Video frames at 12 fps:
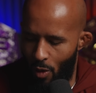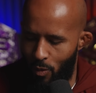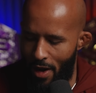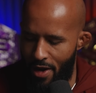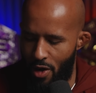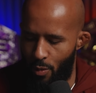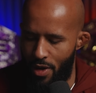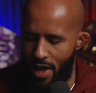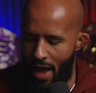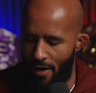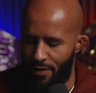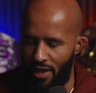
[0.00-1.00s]
Right here, we
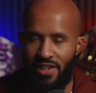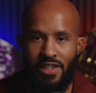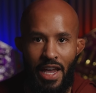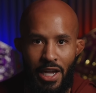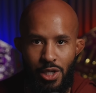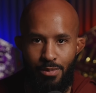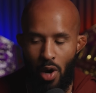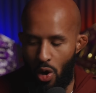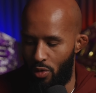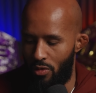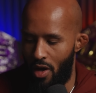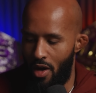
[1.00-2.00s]
have the Sage
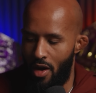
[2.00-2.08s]
Mode,